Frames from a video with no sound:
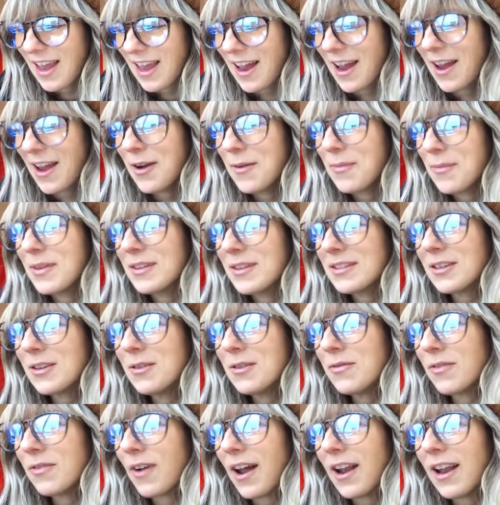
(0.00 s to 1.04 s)
I hope this
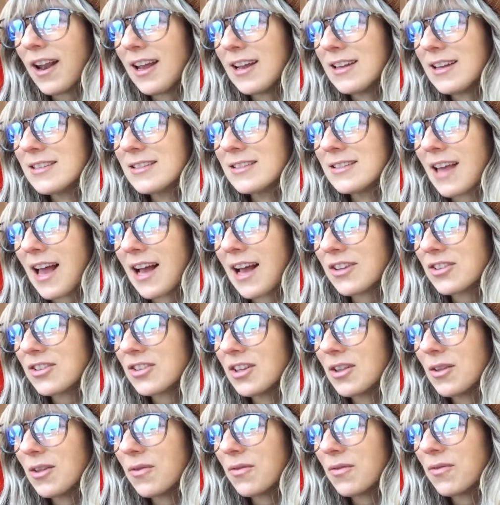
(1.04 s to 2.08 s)
Good Friday is
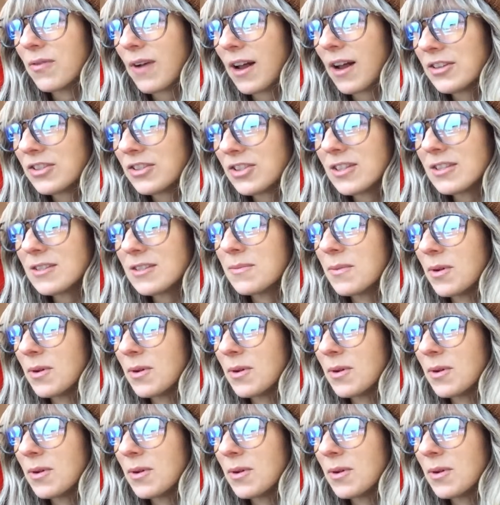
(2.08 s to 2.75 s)
actually the freshest,